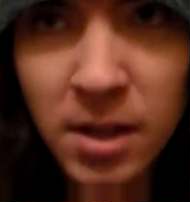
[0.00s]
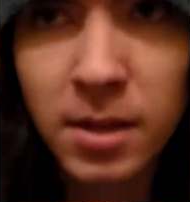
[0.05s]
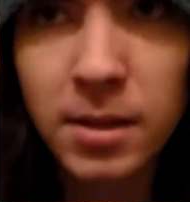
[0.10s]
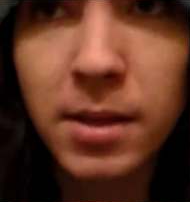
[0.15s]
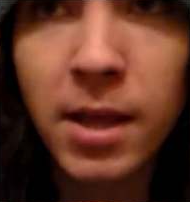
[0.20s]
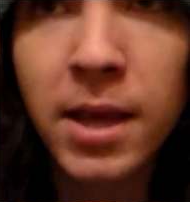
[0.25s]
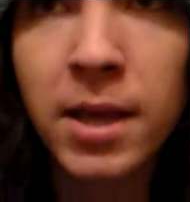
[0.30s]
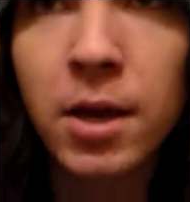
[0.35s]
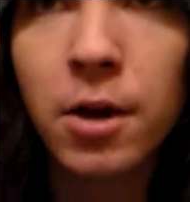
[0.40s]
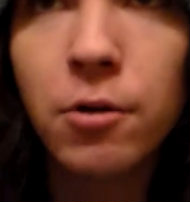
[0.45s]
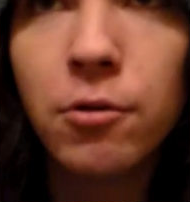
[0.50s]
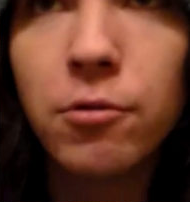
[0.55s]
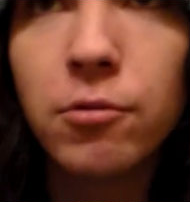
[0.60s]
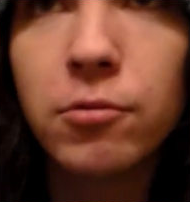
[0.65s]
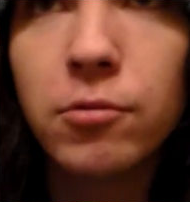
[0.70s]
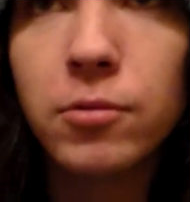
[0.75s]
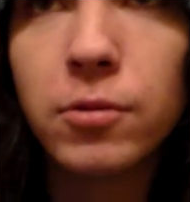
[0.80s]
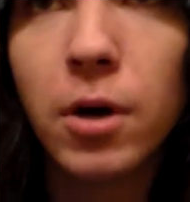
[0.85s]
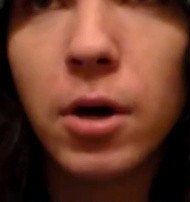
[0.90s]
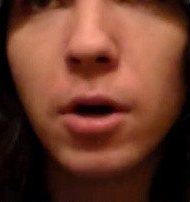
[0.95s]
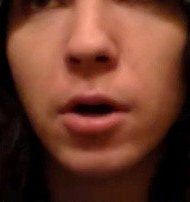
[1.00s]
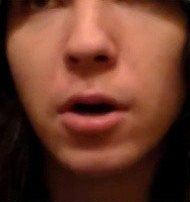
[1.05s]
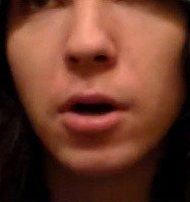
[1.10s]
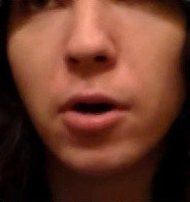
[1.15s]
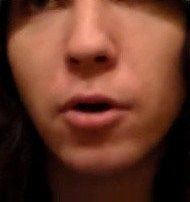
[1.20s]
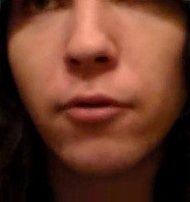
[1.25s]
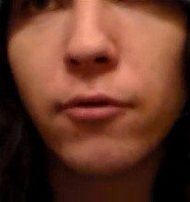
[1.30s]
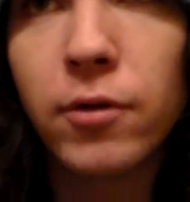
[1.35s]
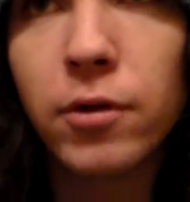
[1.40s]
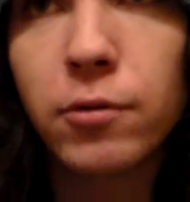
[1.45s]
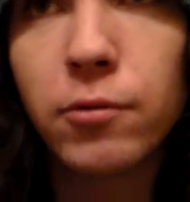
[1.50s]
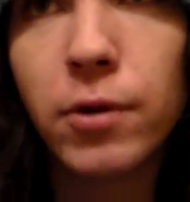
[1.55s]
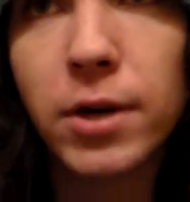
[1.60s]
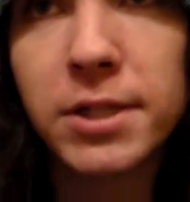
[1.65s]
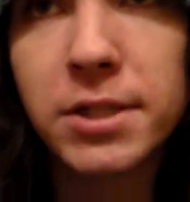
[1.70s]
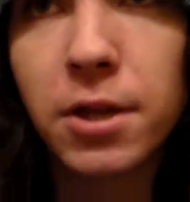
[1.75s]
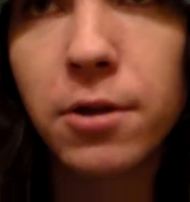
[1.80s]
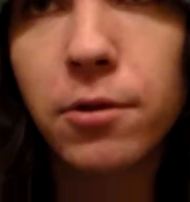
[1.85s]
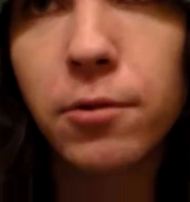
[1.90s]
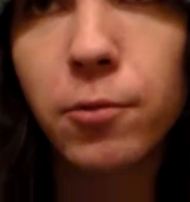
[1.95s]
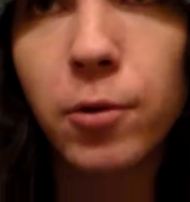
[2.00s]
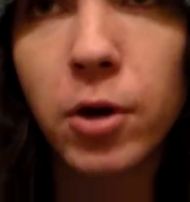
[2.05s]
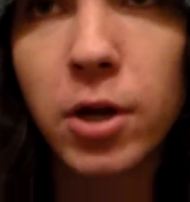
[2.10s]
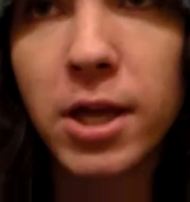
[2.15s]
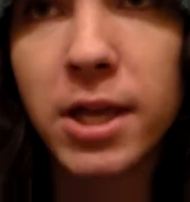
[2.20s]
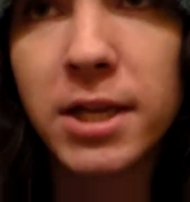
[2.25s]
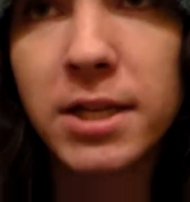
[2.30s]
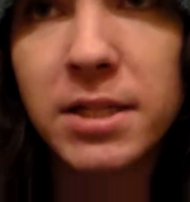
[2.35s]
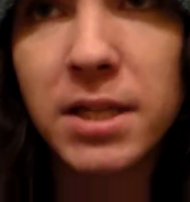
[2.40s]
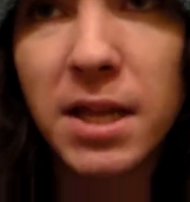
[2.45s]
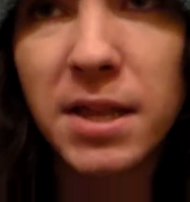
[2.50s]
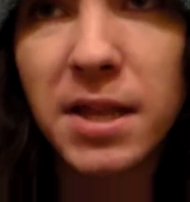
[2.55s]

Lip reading: they go over to rescue the Wookiees,